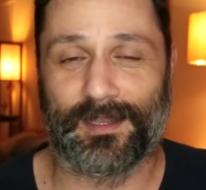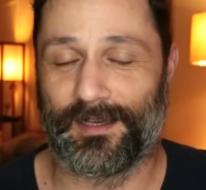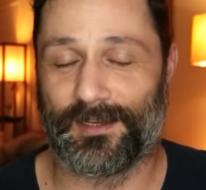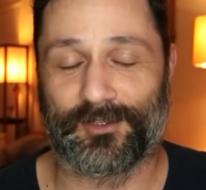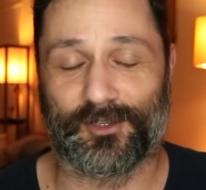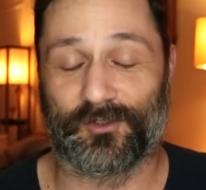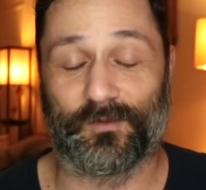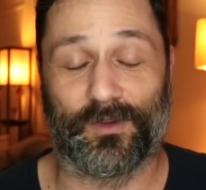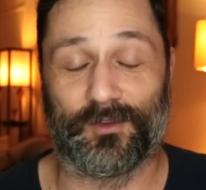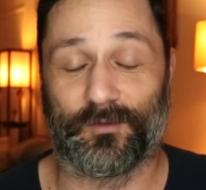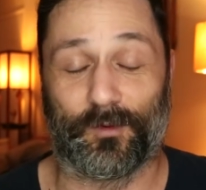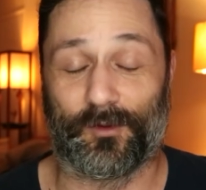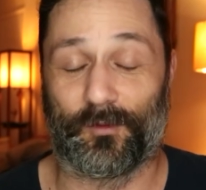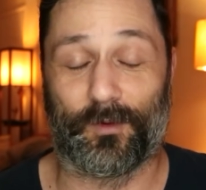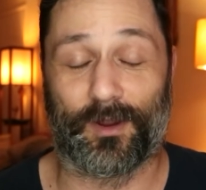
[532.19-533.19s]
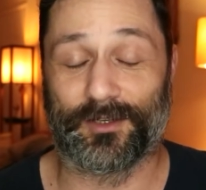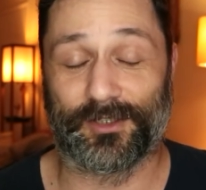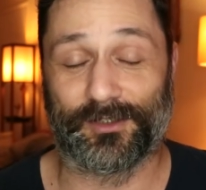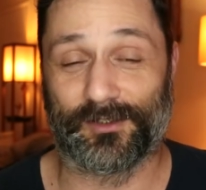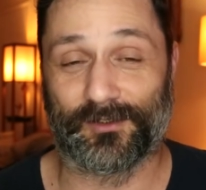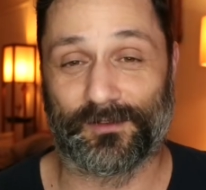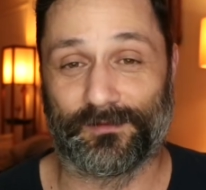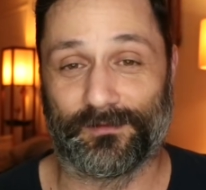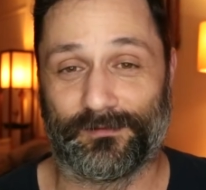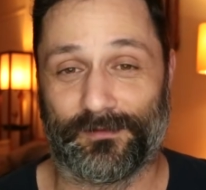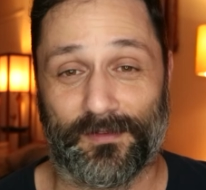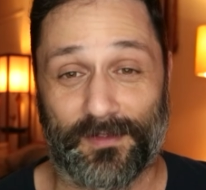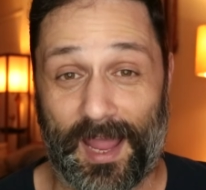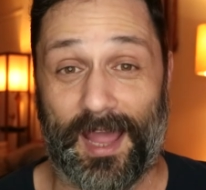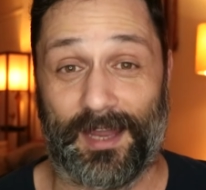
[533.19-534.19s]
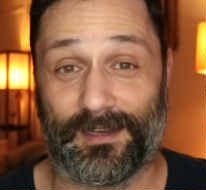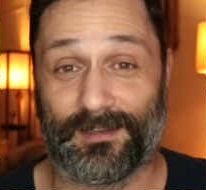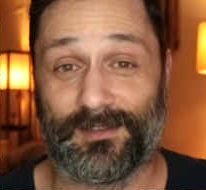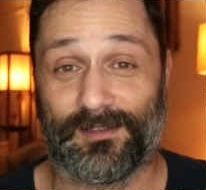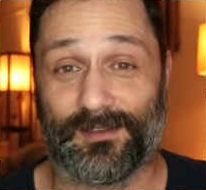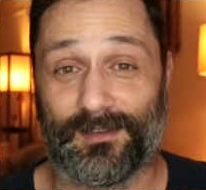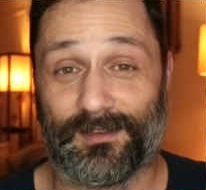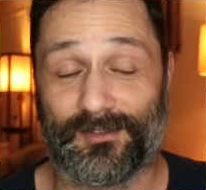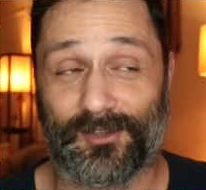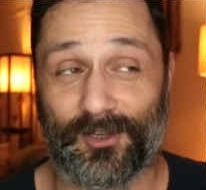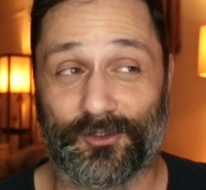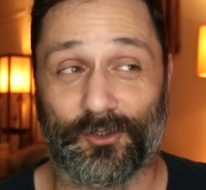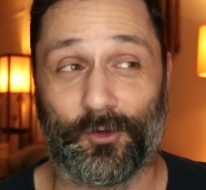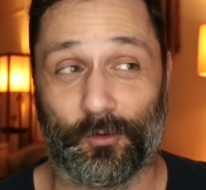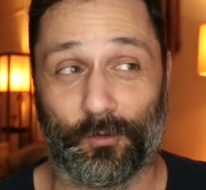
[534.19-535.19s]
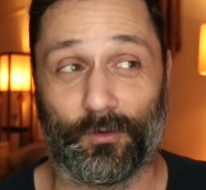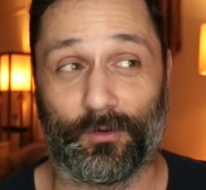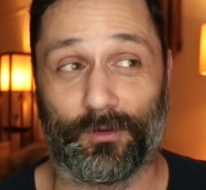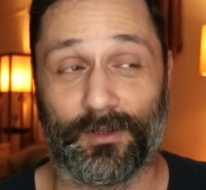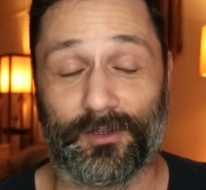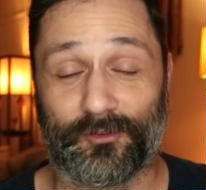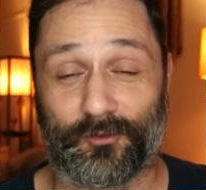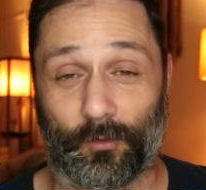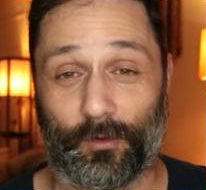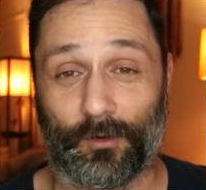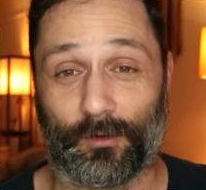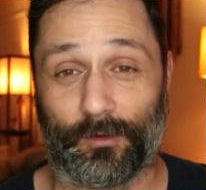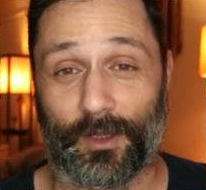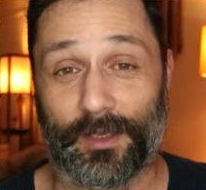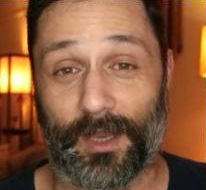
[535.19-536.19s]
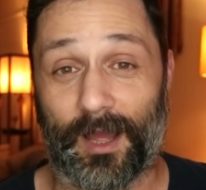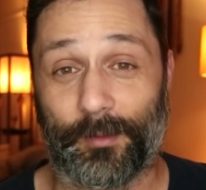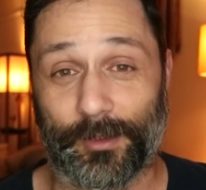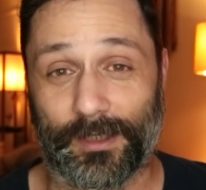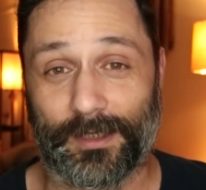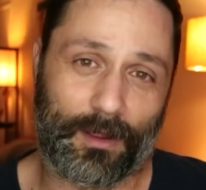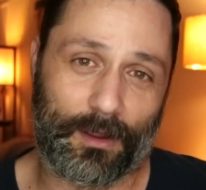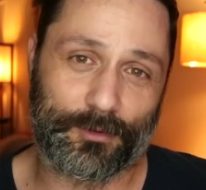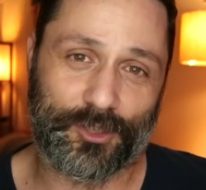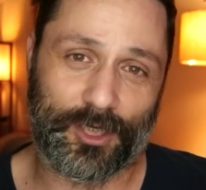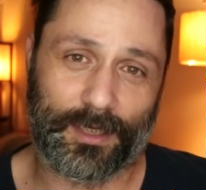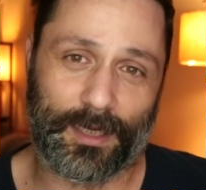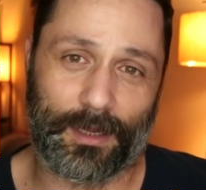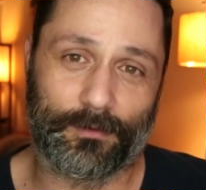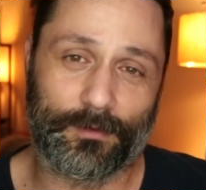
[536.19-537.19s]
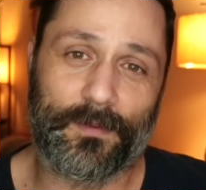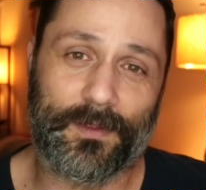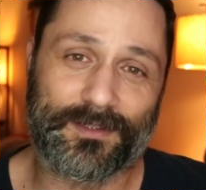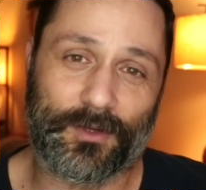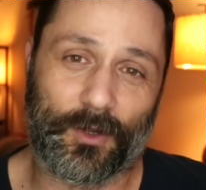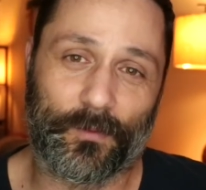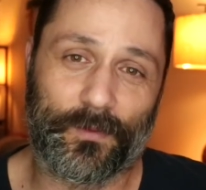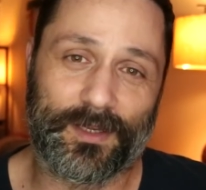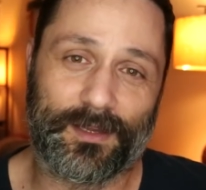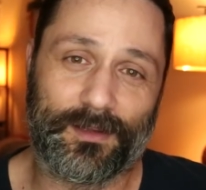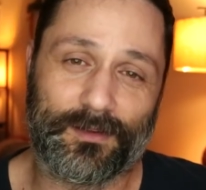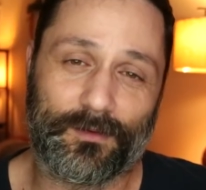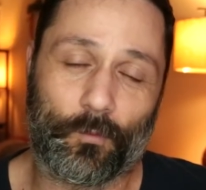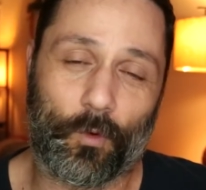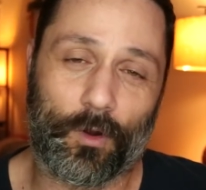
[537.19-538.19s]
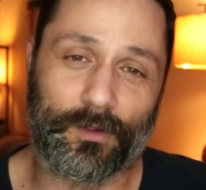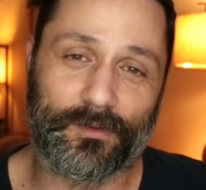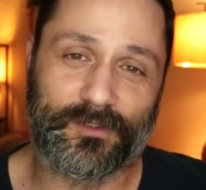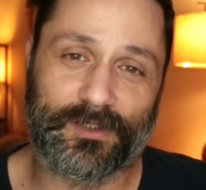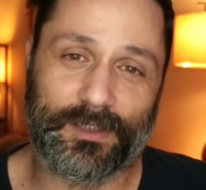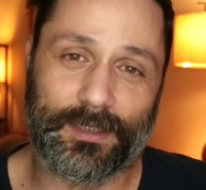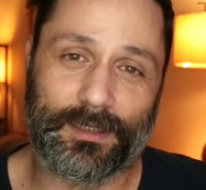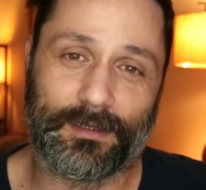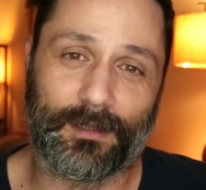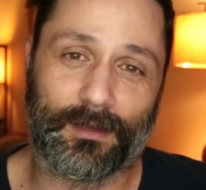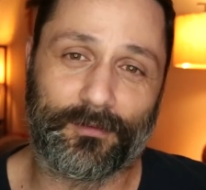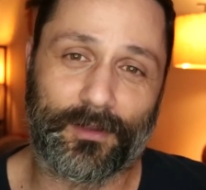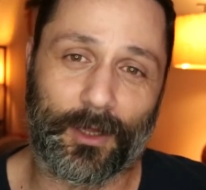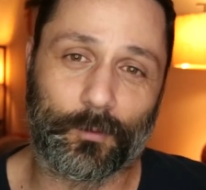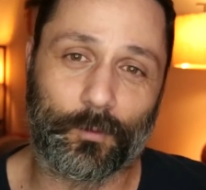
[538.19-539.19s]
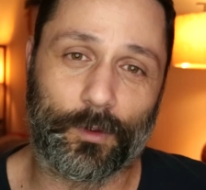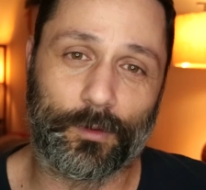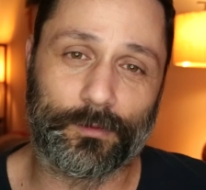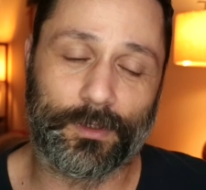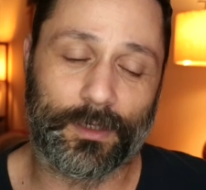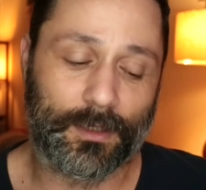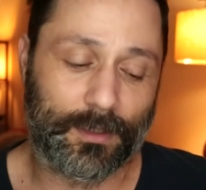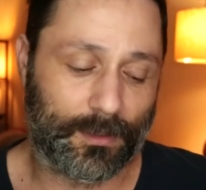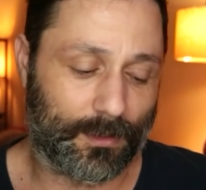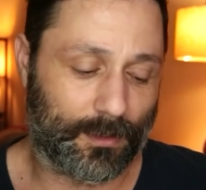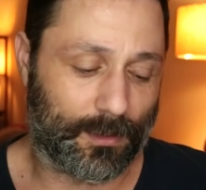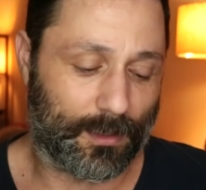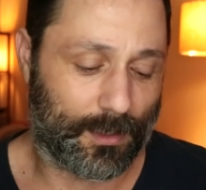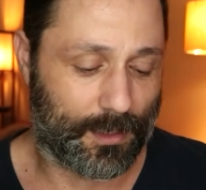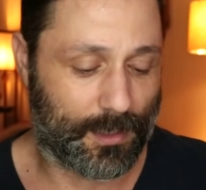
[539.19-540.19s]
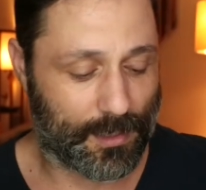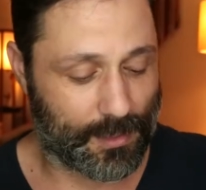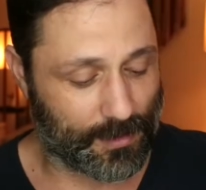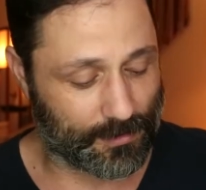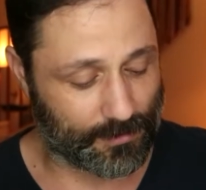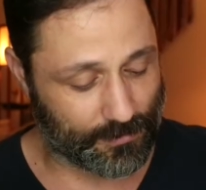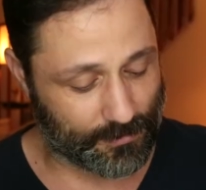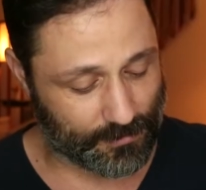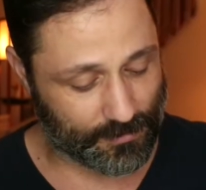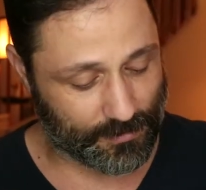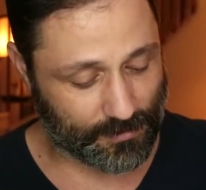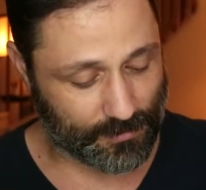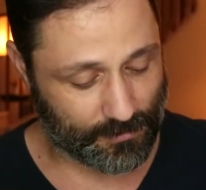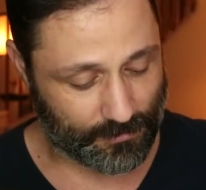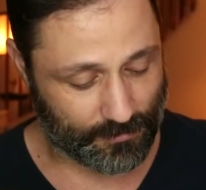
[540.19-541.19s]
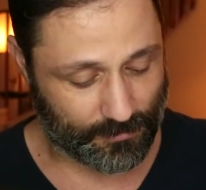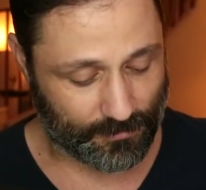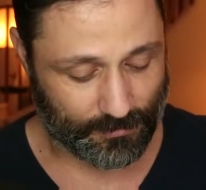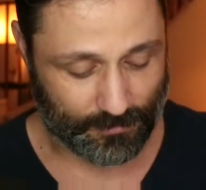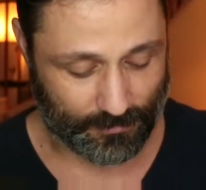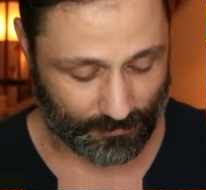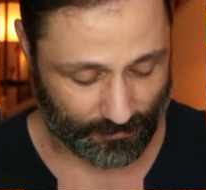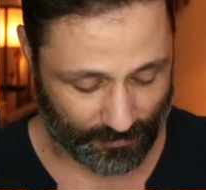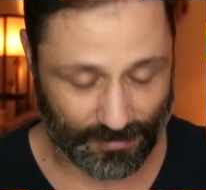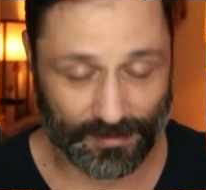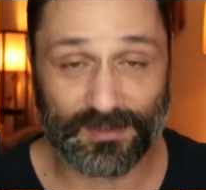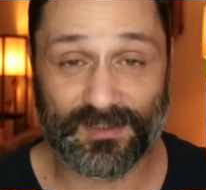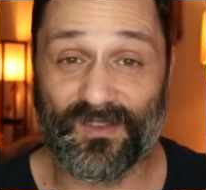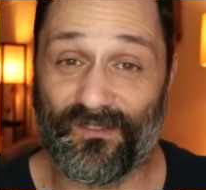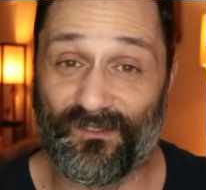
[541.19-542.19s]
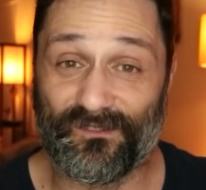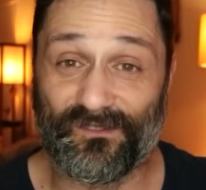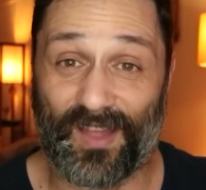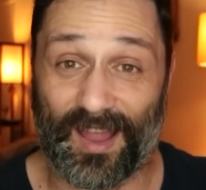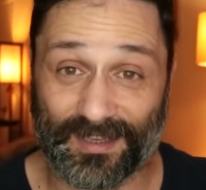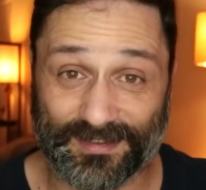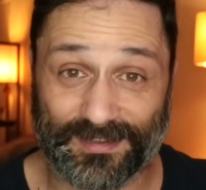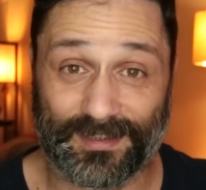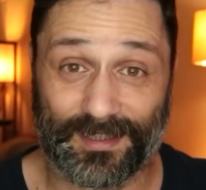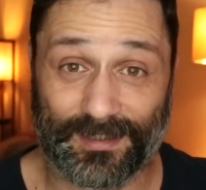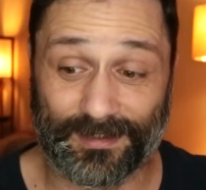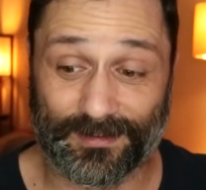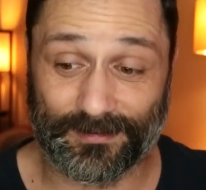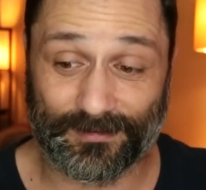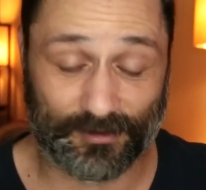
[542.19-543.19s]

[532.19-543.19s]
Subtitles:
And it's worth watching just for that. It's such a cool historical anomaly. I would check it out. It's called The Walled City of Kowloon. And it is fascinating.